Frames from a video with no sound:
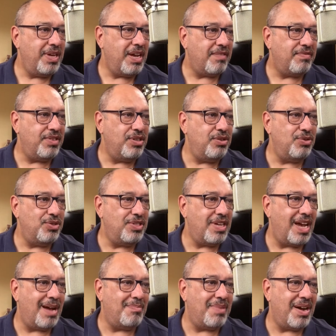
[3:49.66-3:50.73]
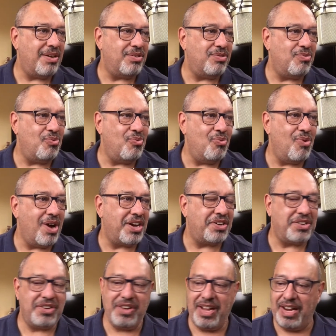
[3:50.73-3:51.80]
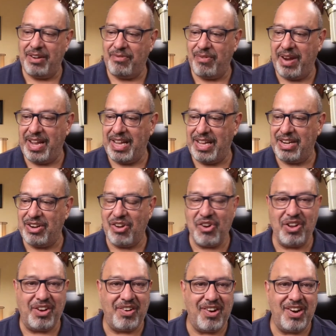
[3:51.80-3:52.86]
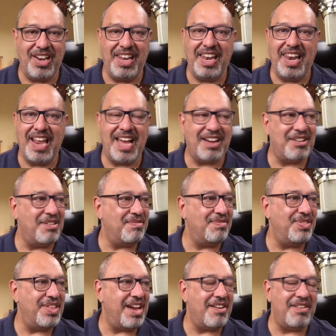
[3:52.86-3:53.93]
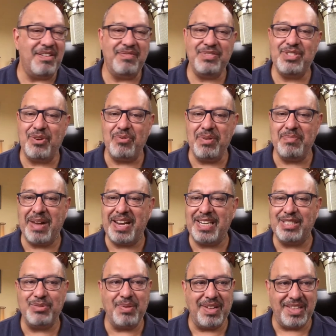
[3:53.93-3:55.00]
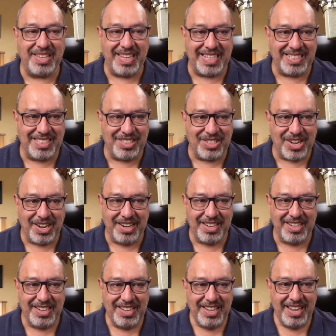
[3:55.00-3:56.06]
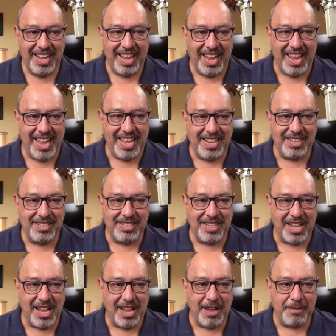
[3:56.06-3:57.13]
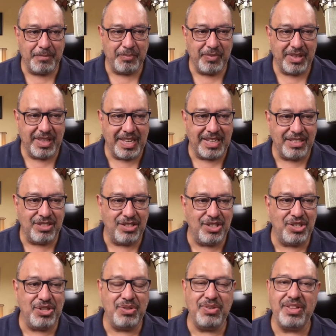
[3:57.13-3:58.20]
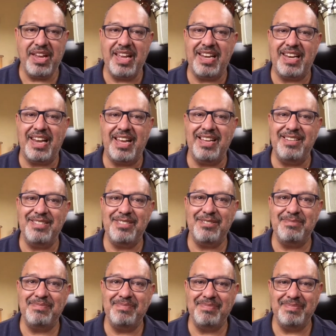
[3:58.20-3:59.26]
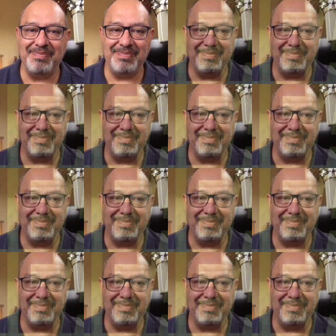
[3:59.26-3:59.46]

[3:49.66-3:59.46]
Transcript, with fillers: We have news about water and rain or lack of thereof. So we might as well get started and uh, let's cue the headlines.